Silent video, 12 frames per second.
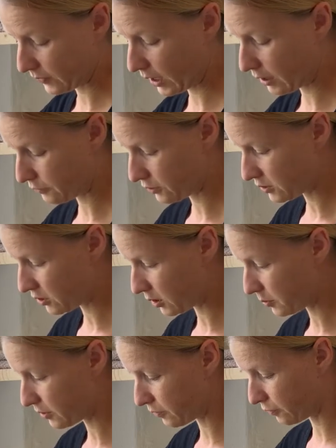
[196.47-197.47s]
I first got a
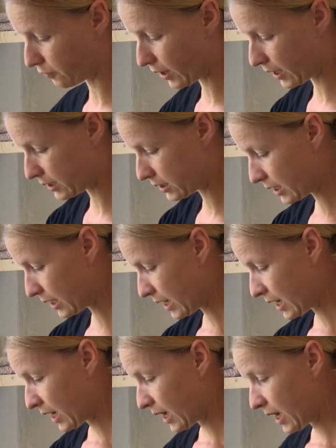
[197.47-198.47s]
bit of a fright,
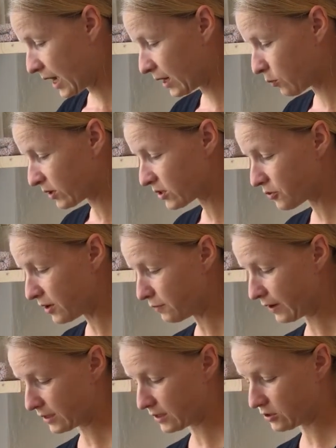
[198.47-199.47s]
and one's
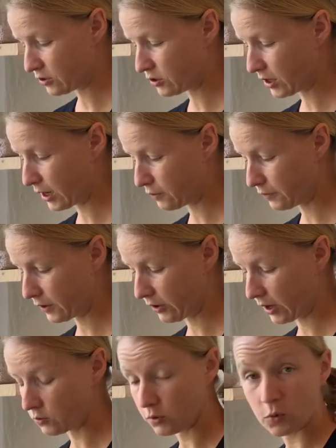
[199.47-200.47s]
reflex is to try and figure
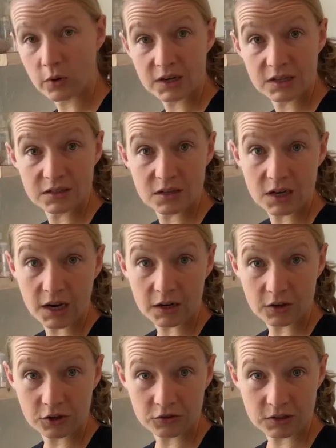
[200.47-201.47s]
out, well, what is the
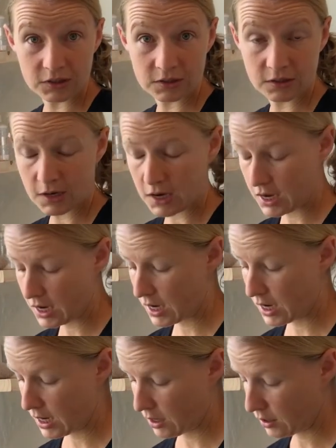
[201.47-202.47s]
diagnosis?
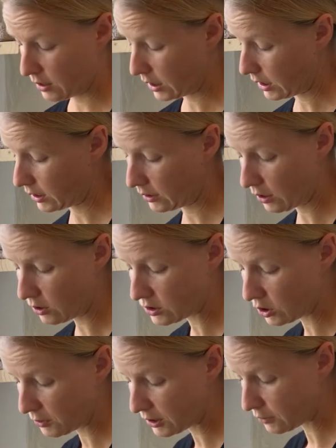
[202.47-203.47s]
There are
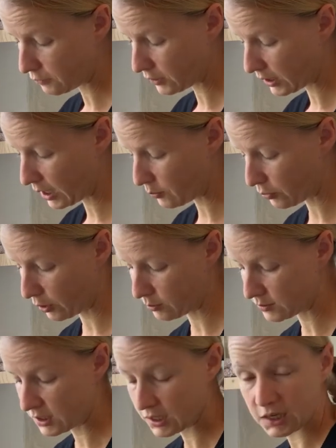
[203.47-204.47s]
so many different eye
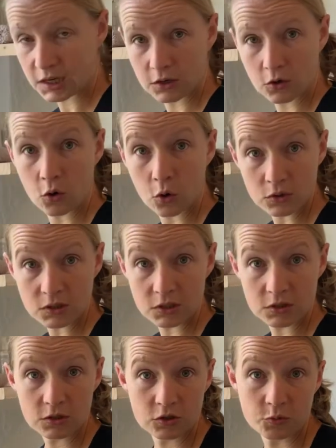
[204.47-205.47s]
problems that can cause
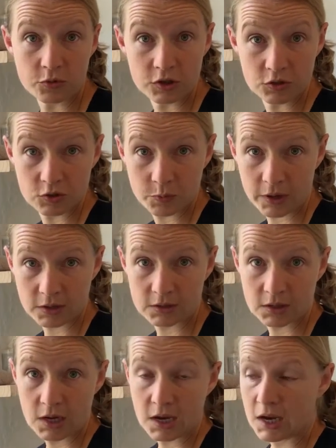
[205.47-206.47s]
it to produce pus.
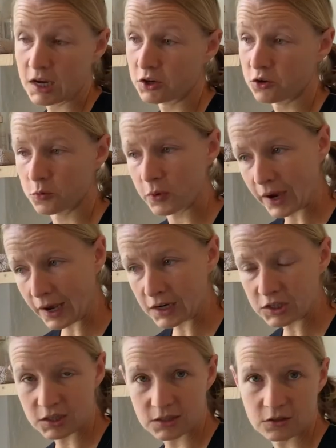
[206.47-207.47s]
It could be
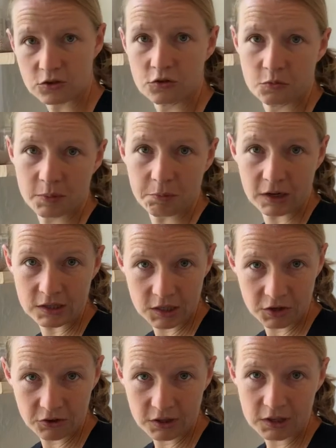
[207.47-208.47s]
allergies, it could be
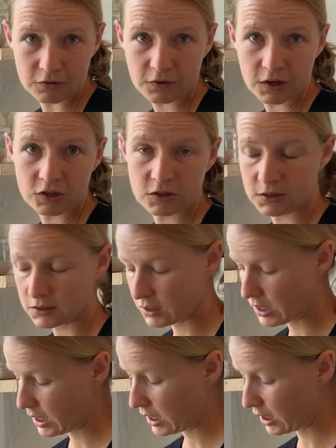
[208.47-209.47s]
bacterial infections,
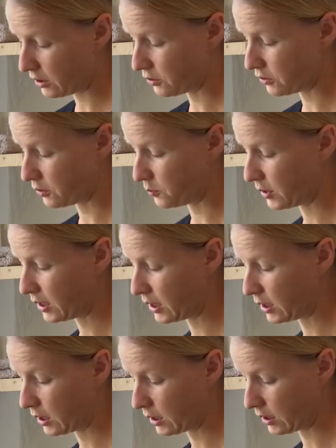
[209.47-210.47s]
it could
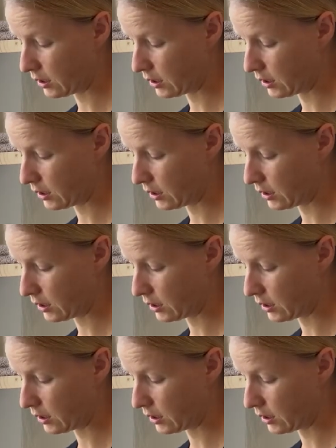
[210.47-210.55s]
be